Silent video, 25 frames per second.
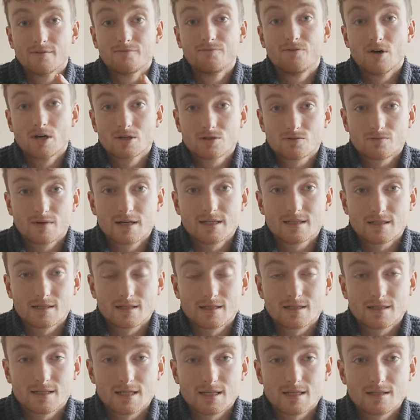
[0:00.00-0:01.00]
First race
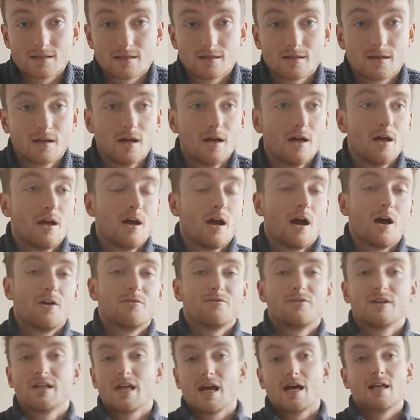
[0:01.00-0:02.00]
of the season.
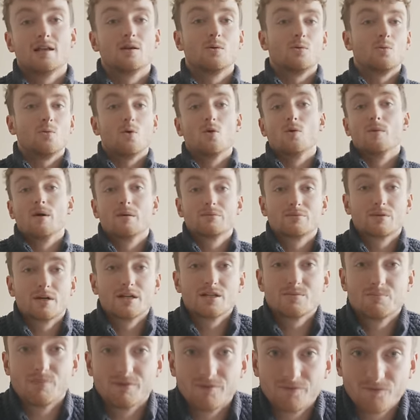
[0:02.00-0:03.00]
Hopefully, get a little warm up
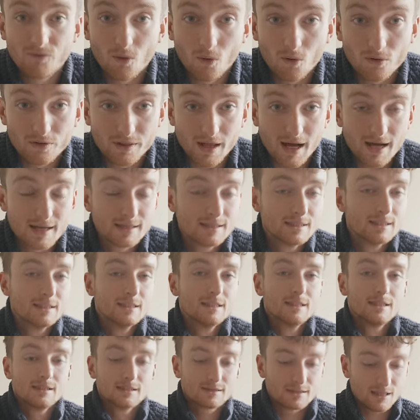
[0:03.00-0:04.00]
race before that.
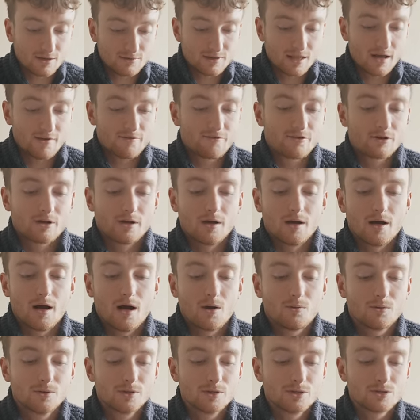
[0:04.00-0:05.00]
South Africa,
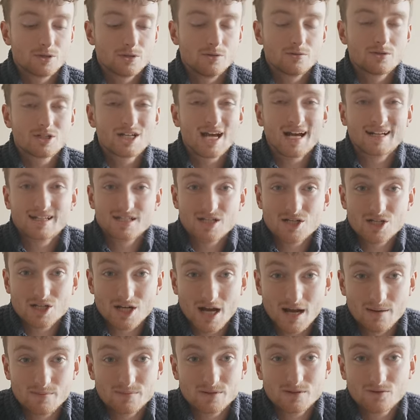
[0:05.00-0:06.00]
I want to do Challenge
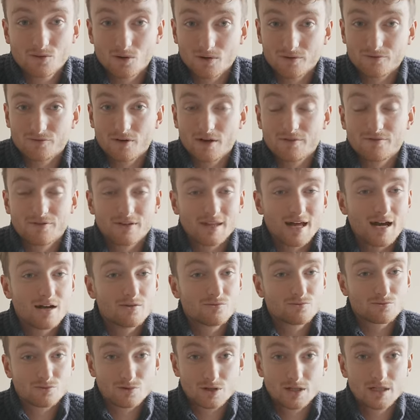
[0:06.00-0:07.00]
Champs, qualified for
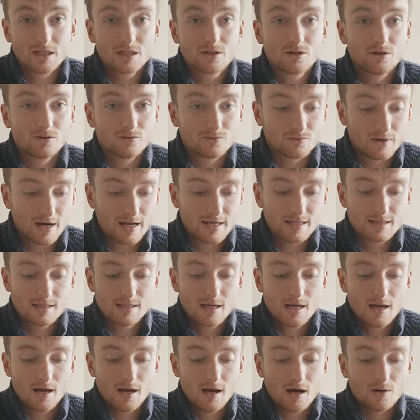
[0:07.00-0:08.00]
that, really cool
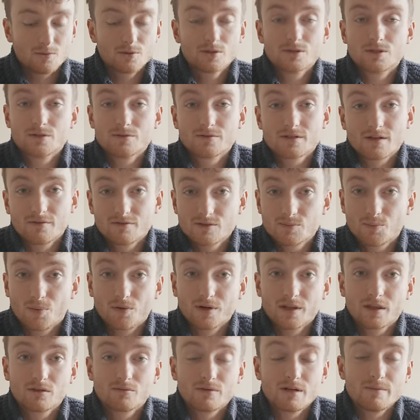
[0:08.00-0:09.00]
race. I want to do
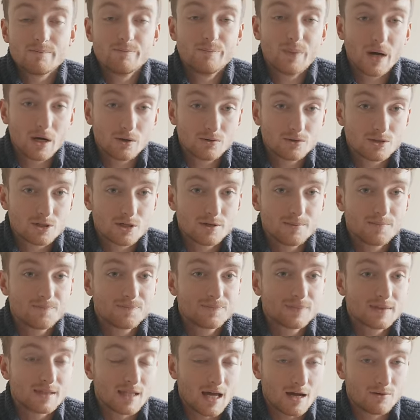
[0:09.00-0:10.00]
70.3
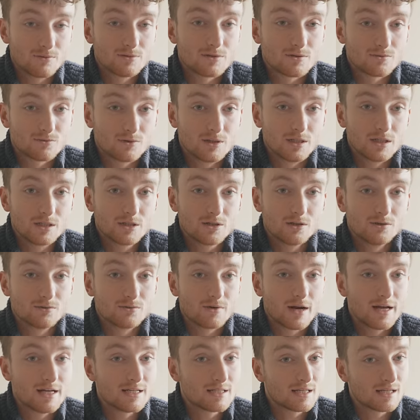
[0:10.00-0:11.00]
Belgium, that was a really cool
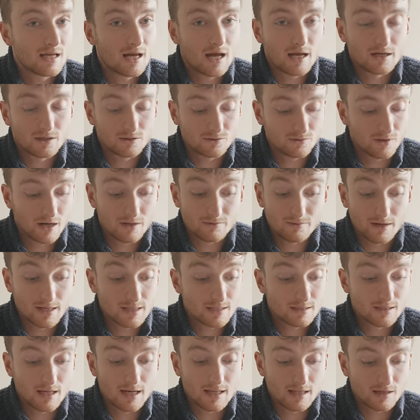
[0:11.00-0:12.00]
race, had a great
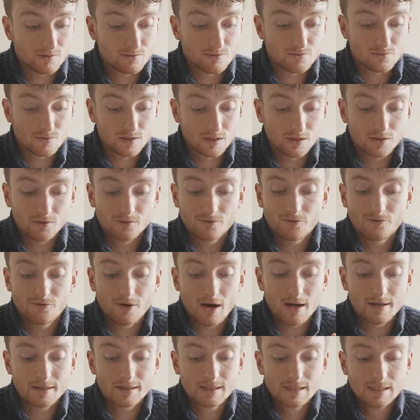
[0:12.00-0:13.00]
race there, that was really good
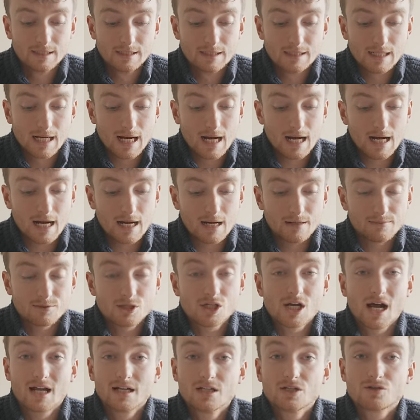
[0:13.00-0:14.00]
fun. Um,
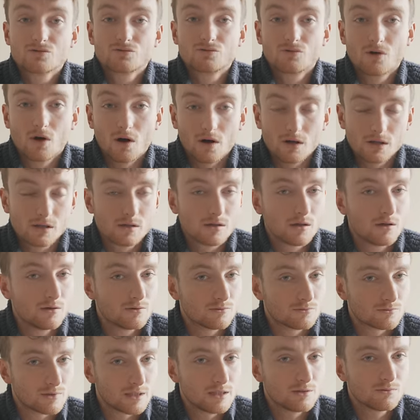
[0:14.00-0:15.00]
Challenge Roth,
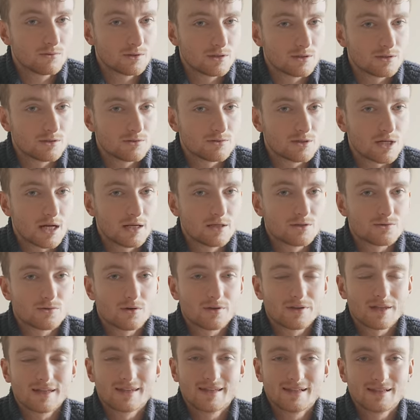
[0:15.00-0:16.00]
really want to do Challenge
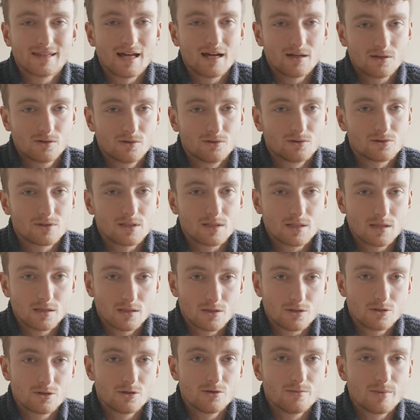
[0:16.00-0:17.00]
Roth, I think that course is
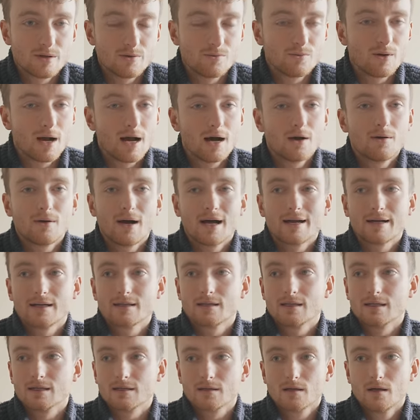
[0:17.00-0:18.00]
going to suit me well, and I
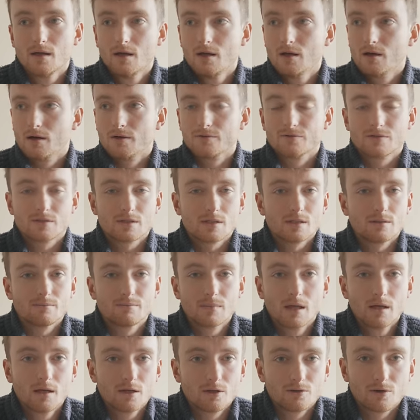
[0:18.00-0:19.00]
think
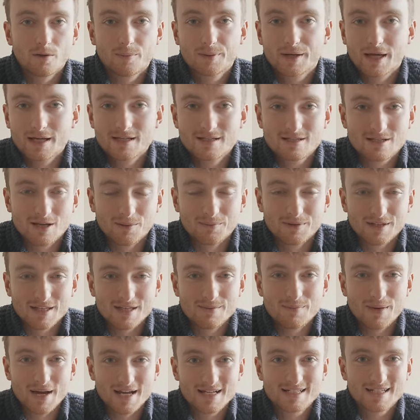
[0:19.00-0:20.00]
obviously you're up against some of
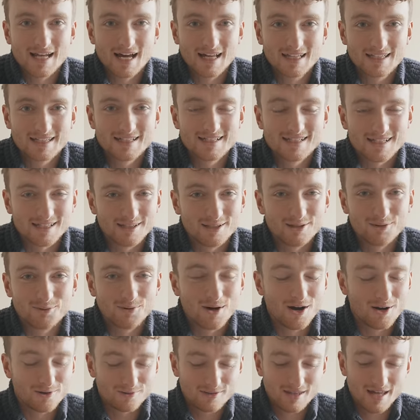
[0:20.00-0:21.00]
the best athletes in the
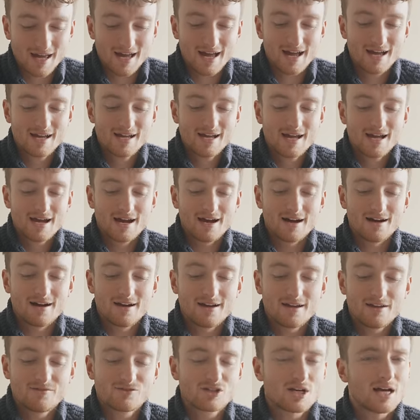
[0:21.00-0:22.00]
world there.
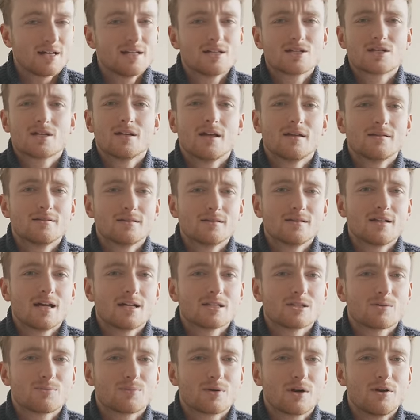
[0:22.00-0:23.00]
Uh, if Challenge London
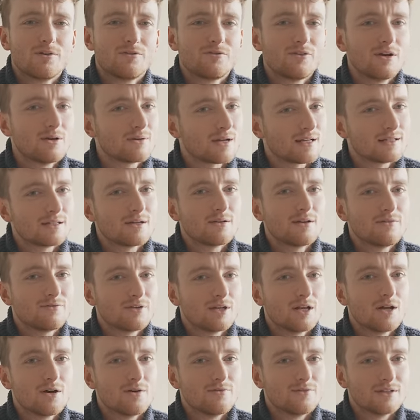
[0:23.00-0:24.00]
has a pro field, I don't
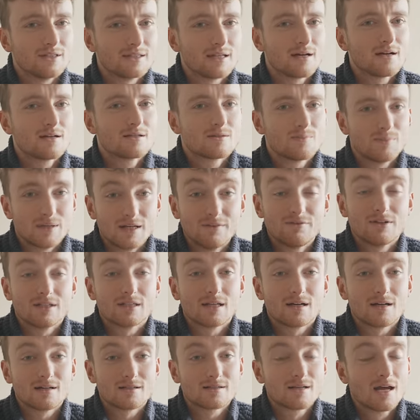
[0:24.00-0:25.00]
even know if it does, but if
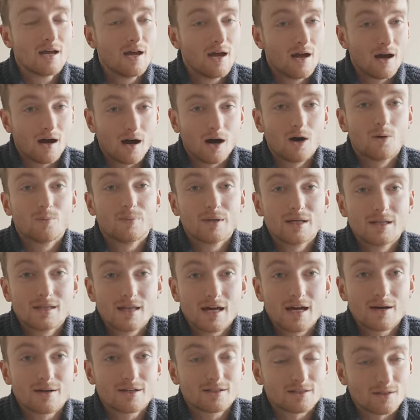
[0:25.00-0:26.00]
it does, I'll be
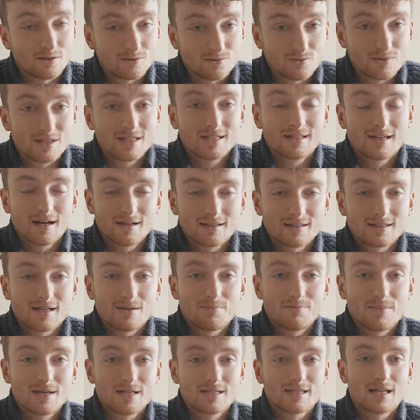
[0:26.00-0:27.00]
there because I was really gutted
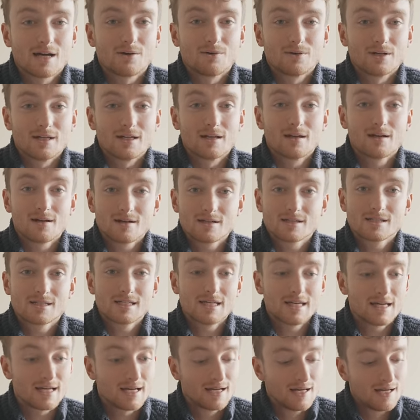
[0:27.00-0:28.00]
I missed out on it
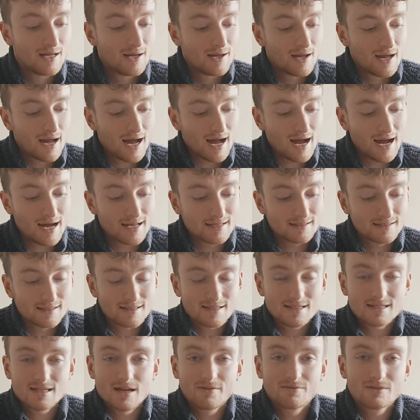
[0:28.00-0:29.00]
last year and
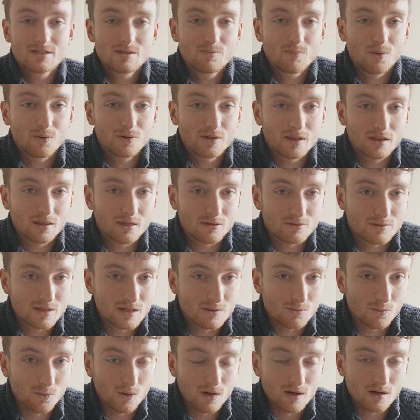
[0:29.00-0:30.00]

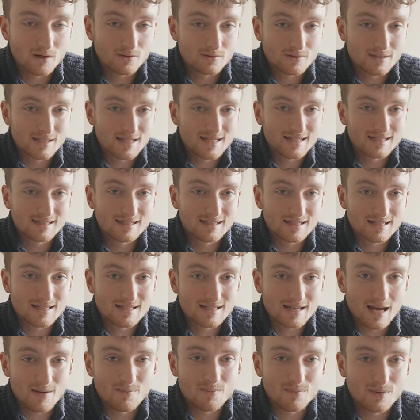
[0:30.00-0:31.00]
70.3 Worlds in
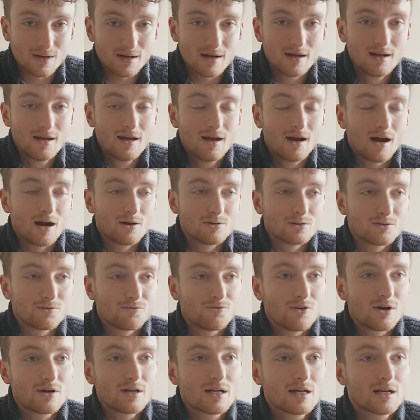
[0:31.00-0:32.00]
December. I was
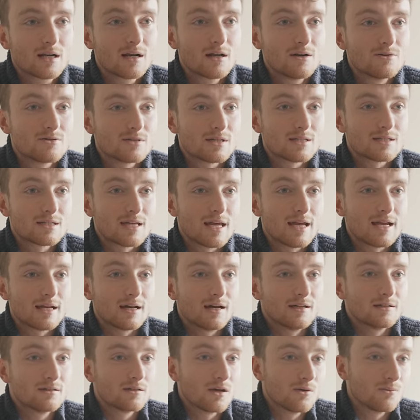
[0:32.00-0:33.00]
very close to
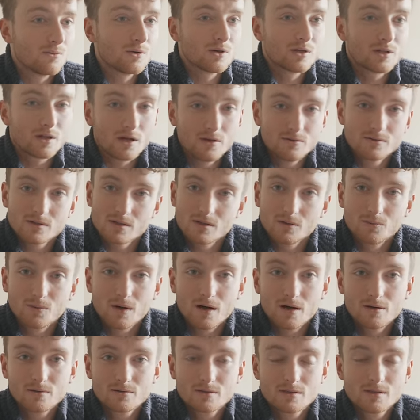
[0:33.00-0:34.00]
saying I don't want to go to the
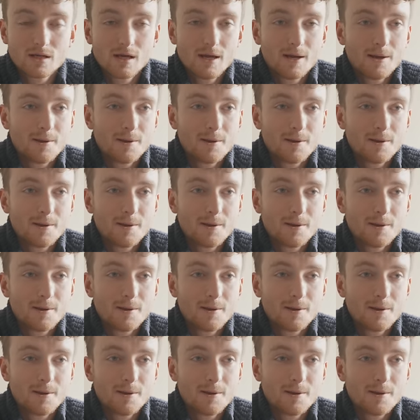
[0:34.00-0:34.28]
Worlds.